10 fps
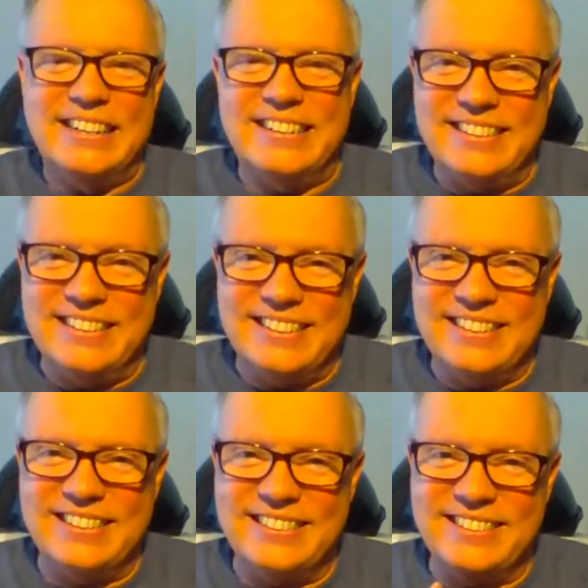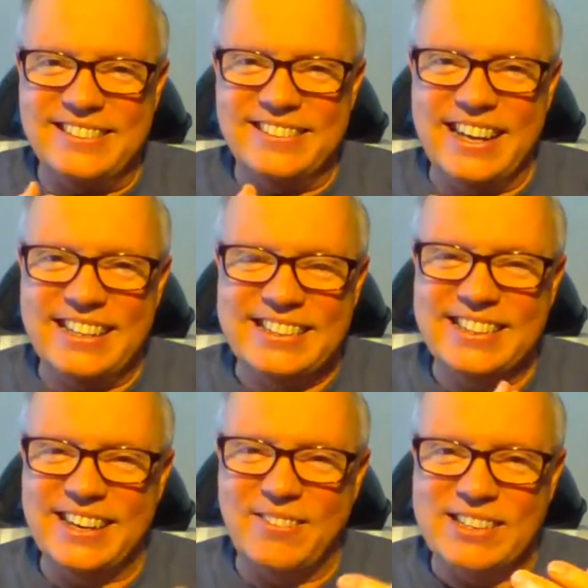Oh, that's
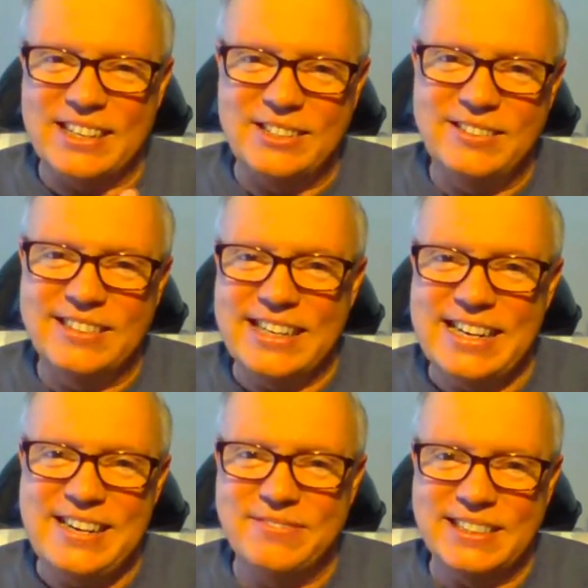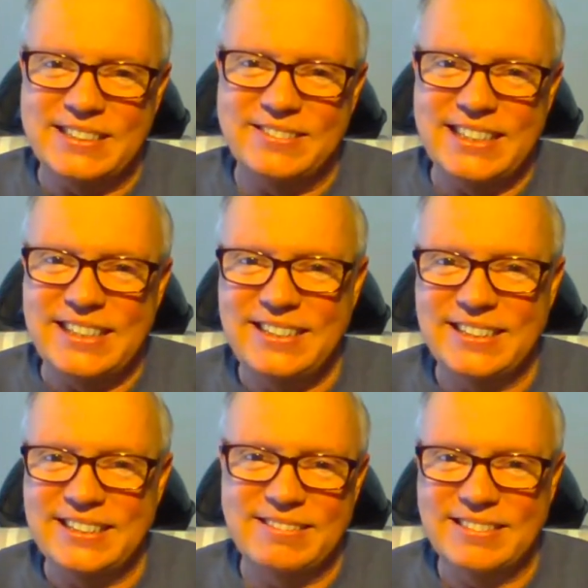what's that? $2.95
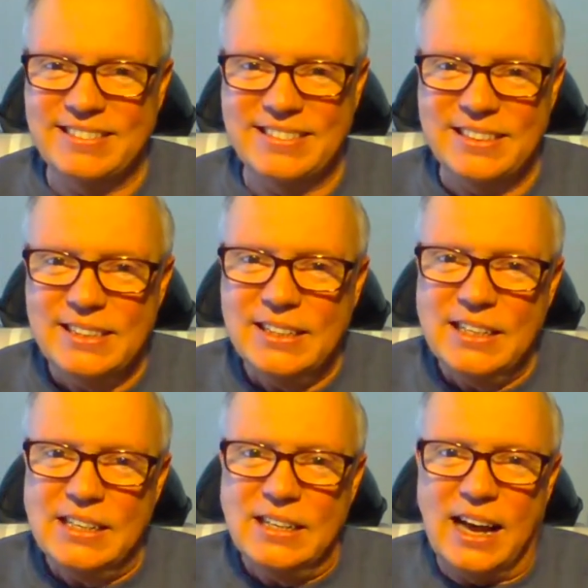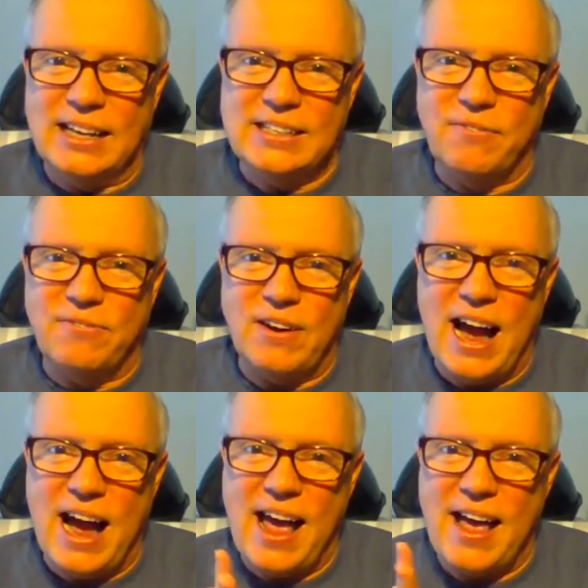Canadian. That's
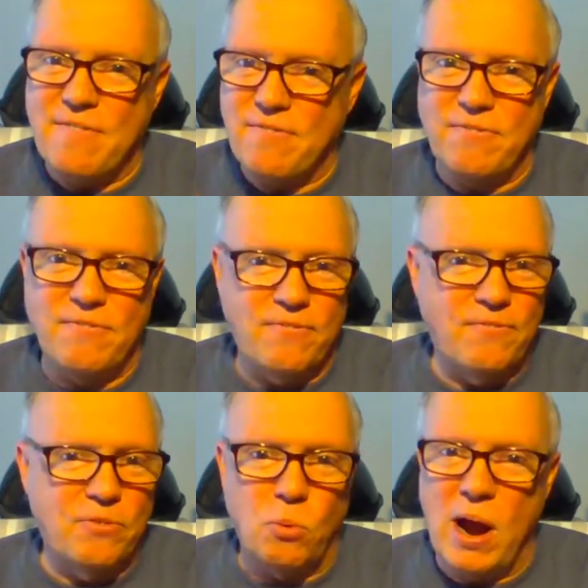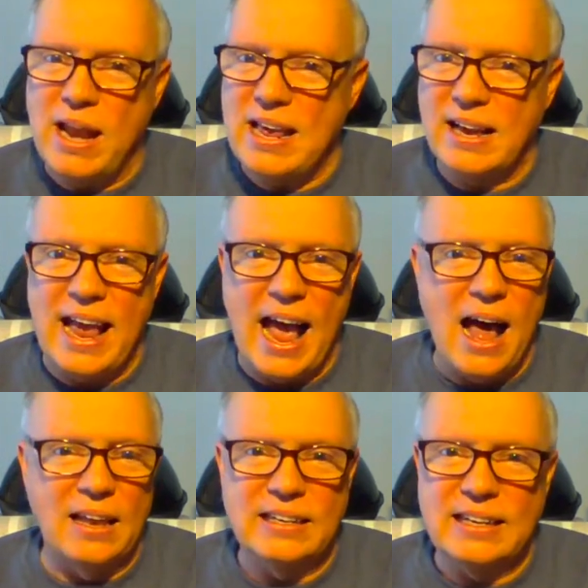$5.20 a
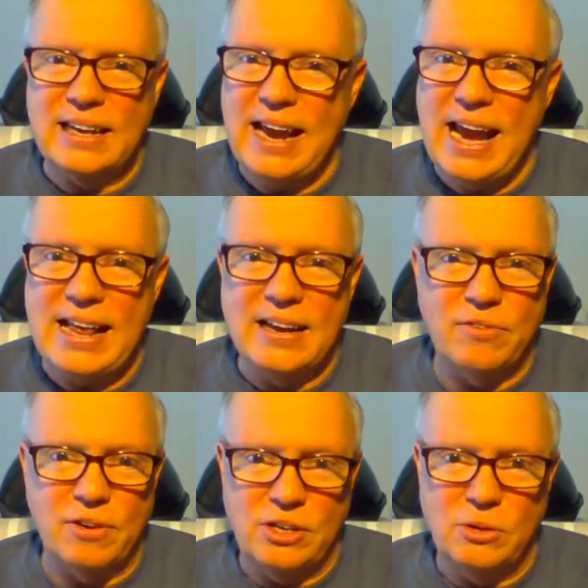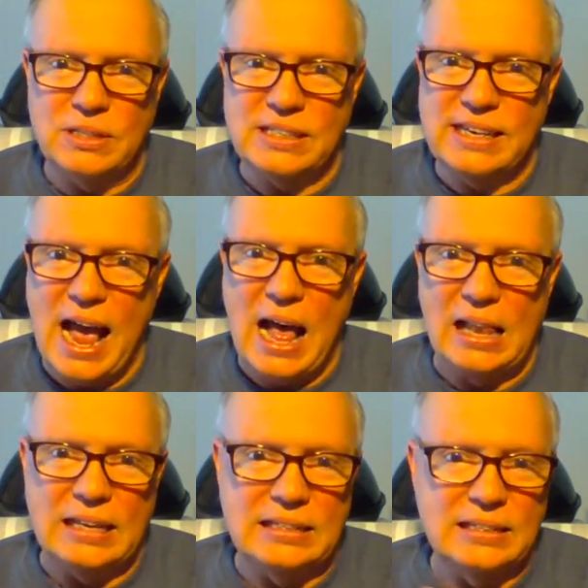gallon Canadian for a U.S.
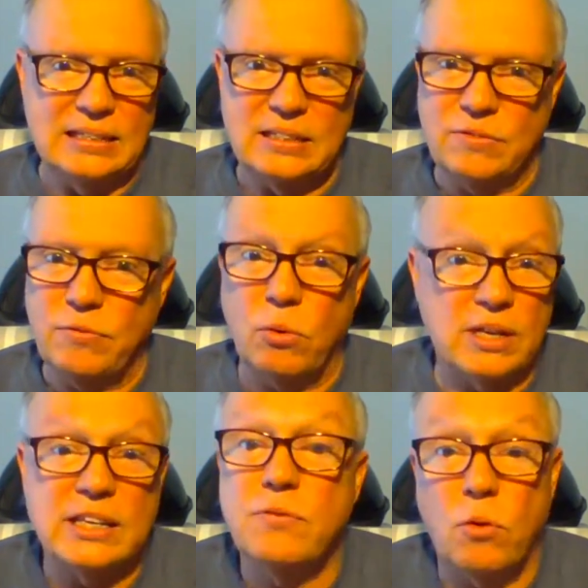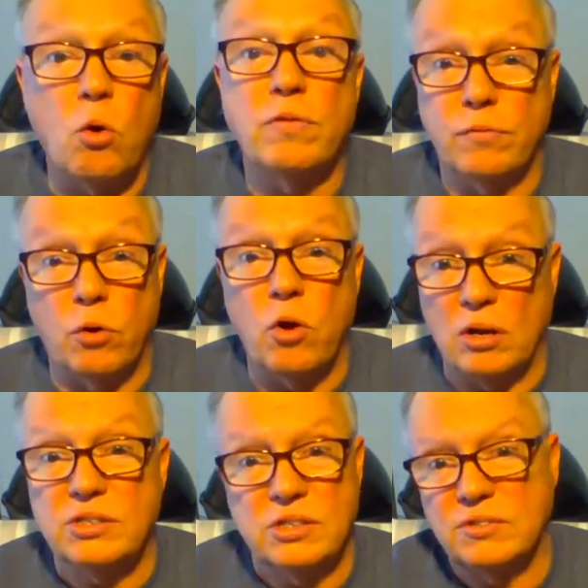gallon. That's over
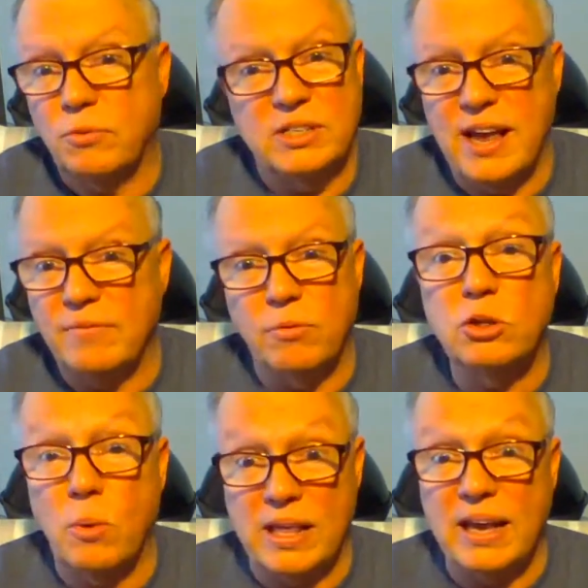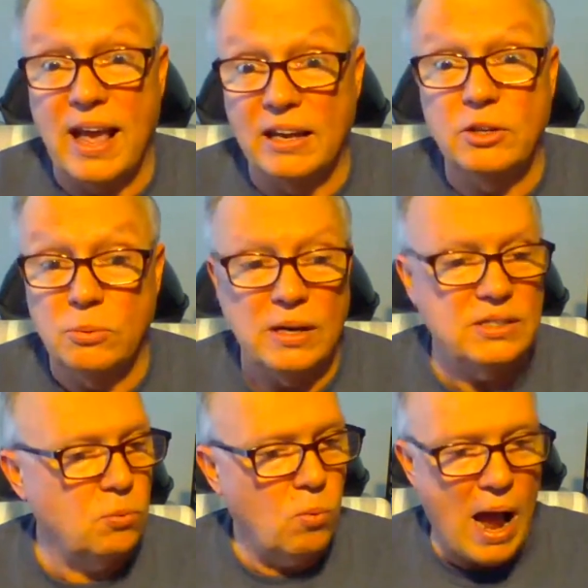$4. That's $4.10, $4.20 a gallon
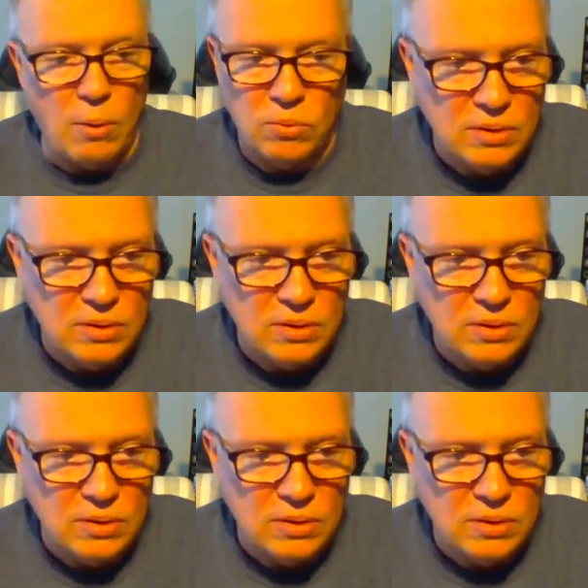U.S. Wow.